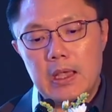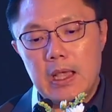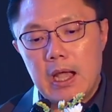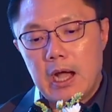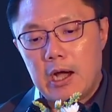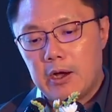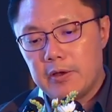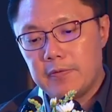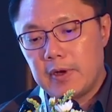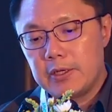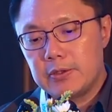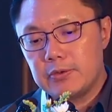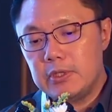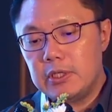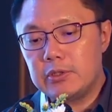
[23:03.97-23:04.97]
However, I
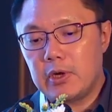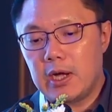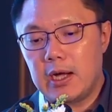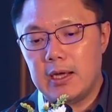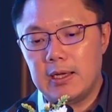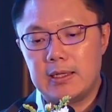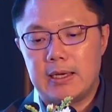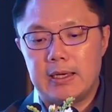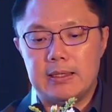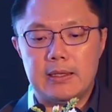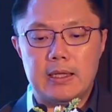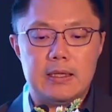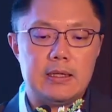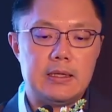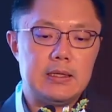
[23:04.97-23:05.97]
do need to highlight
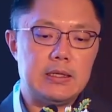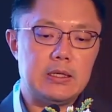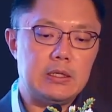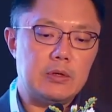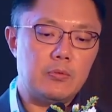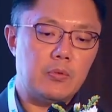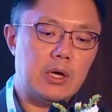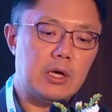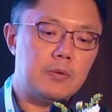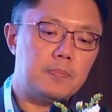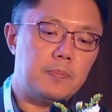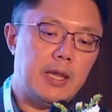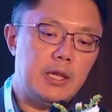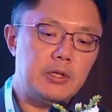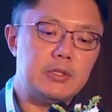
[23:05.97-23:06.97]
that while
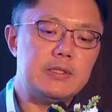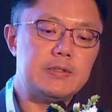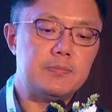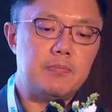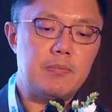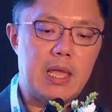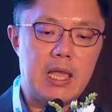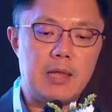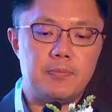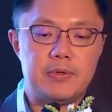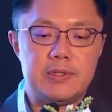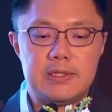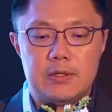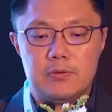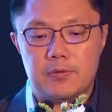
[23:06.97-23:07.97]
patients may
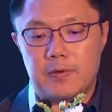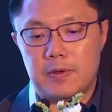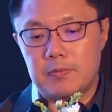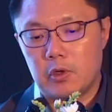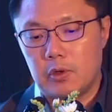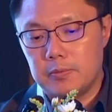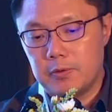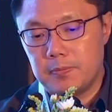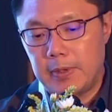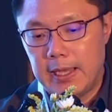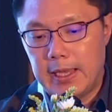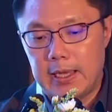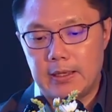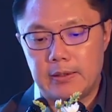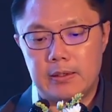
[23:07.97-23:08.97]
present with abdominal
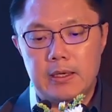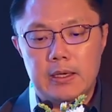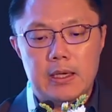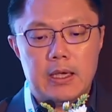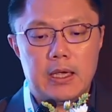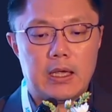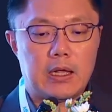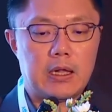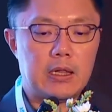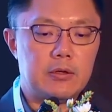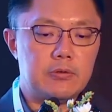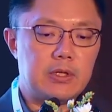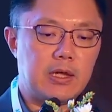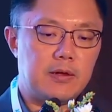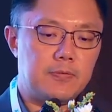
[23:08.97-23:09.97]
pain and
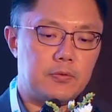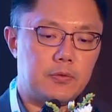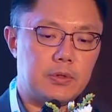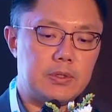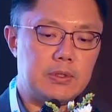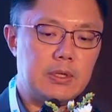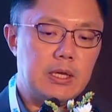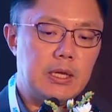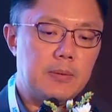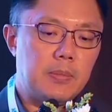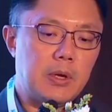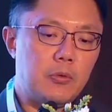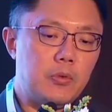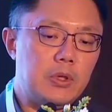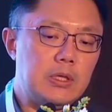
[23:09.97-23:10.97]
cloudy effluent,
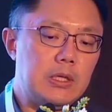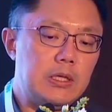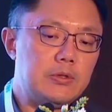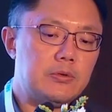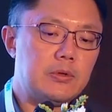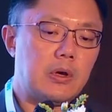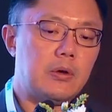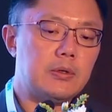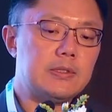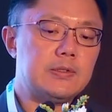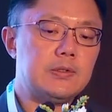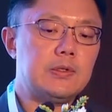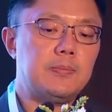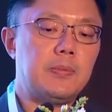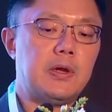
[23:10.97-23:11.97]
but we need to
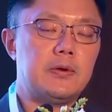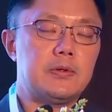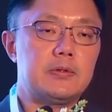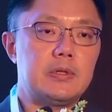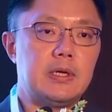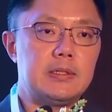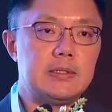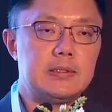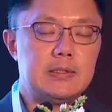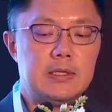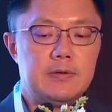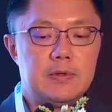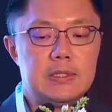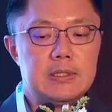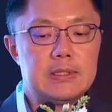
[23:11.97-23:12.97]
consider peritonitis
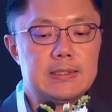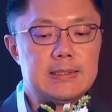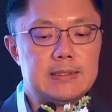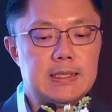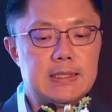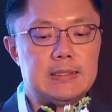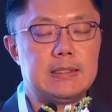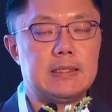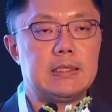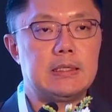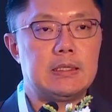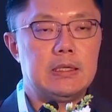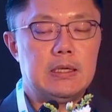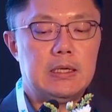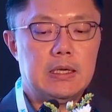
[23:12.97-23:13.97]
even in the setting
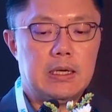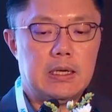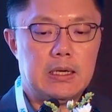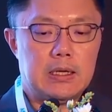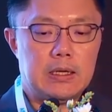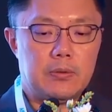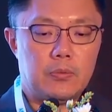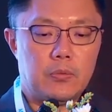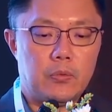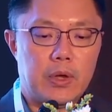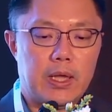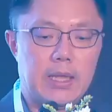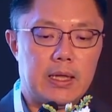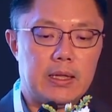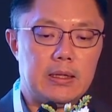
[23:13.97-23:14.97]

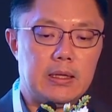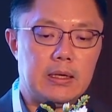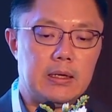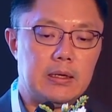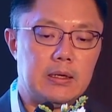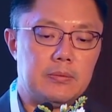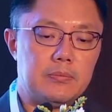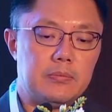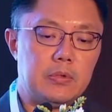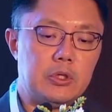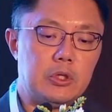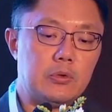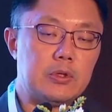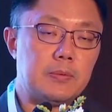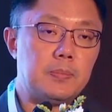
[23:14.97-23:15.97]
where
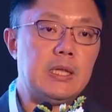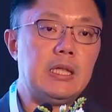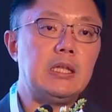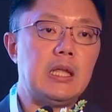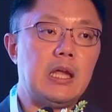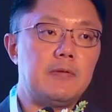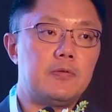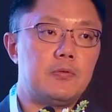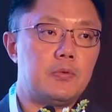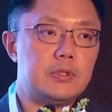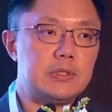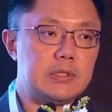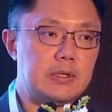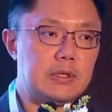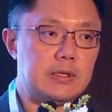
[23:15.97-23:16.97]
the PD
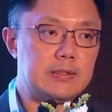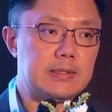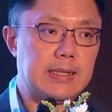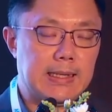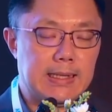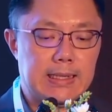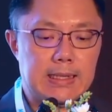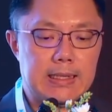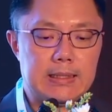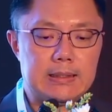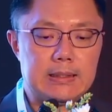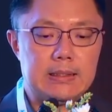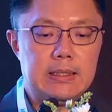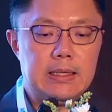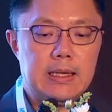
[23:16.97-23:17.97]
effluent is clear.